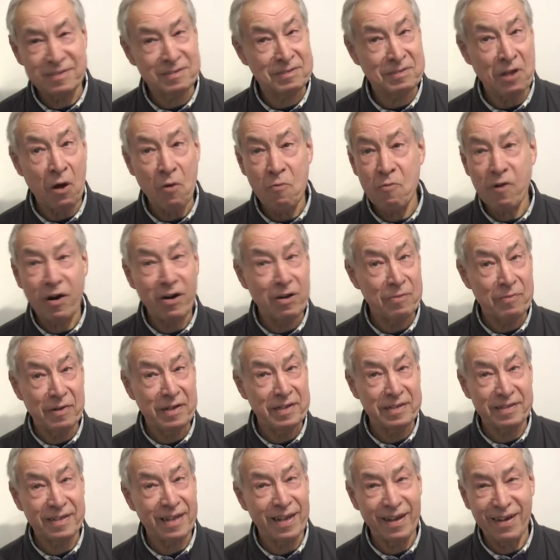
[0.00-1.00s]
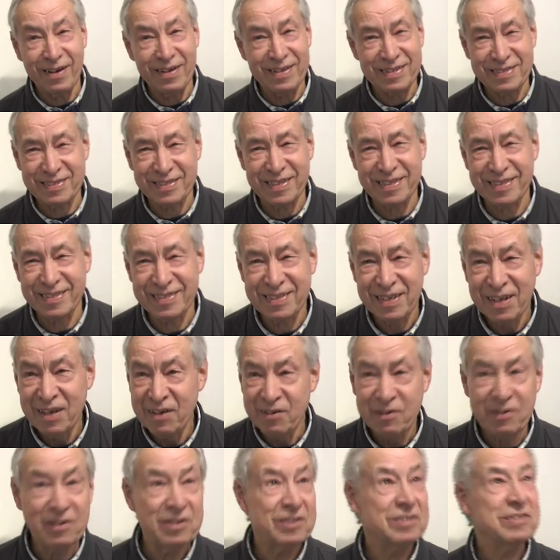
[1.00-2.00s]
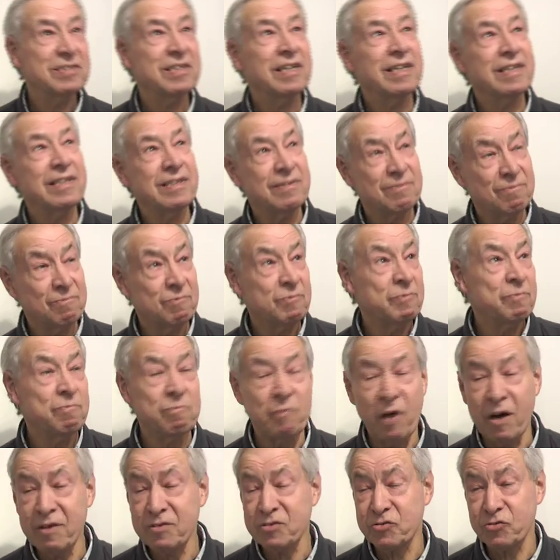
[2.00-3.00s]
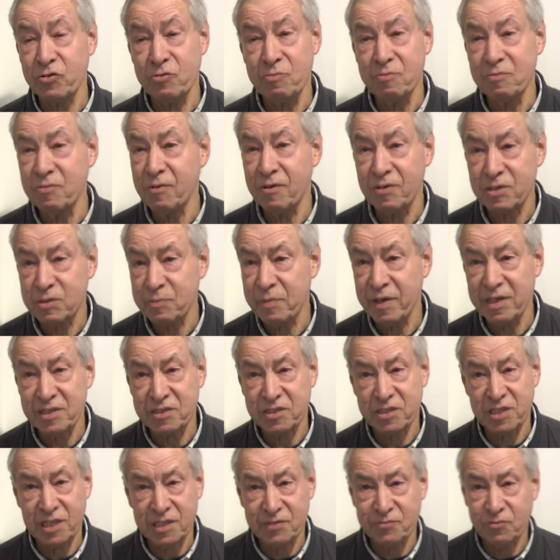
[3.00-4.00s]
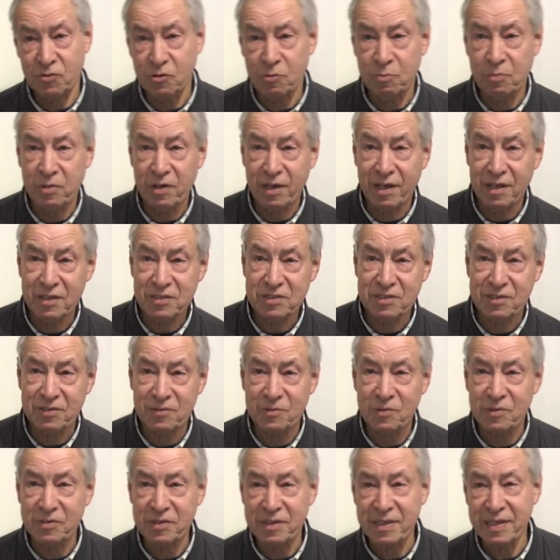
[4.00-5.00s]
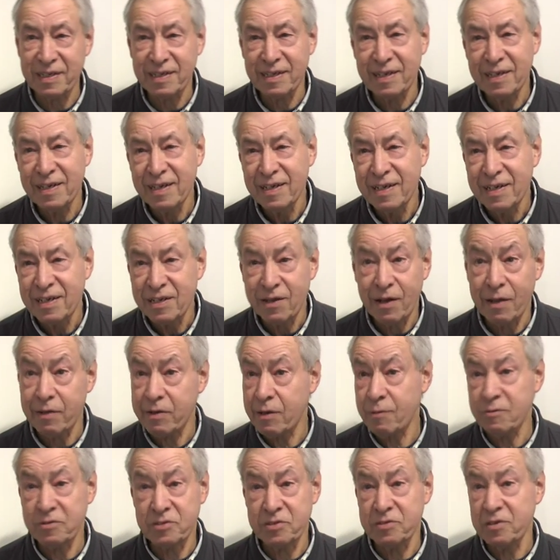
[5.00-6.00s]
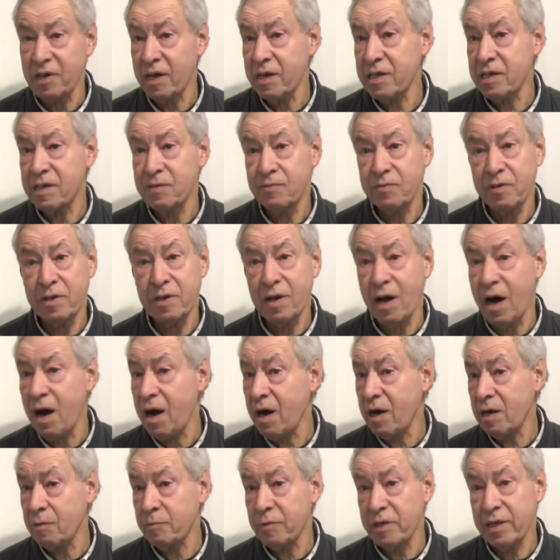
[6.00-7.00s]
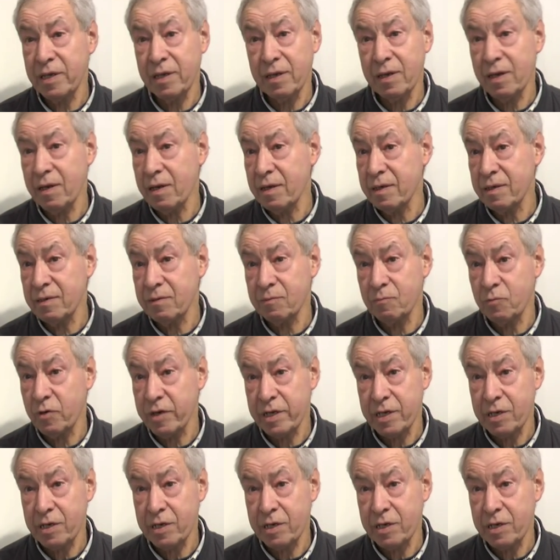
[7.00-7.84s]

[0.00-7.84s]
don't worry about that, I said, because most of them looked about 6 foot plus sort of thing. Like there was Navy, Army, and